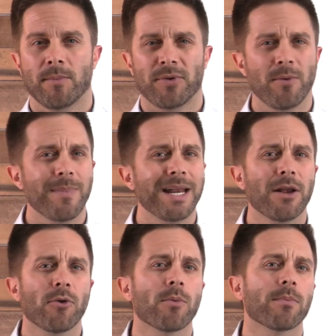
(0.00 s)
But there are
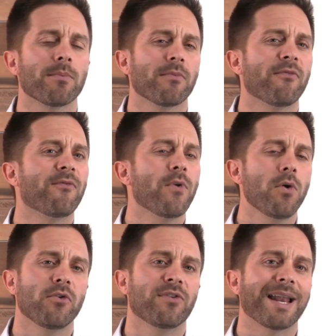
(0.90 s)
many other
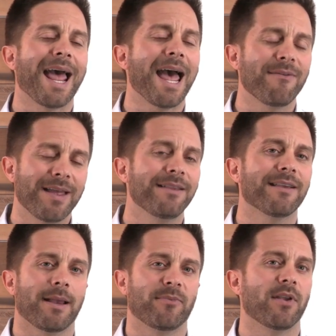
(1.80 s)
foods that have
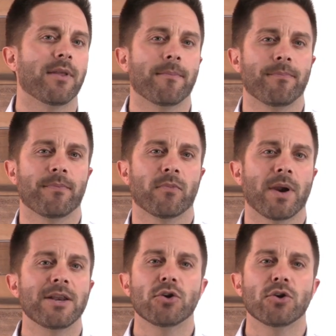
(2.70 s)
enzymes in them, right?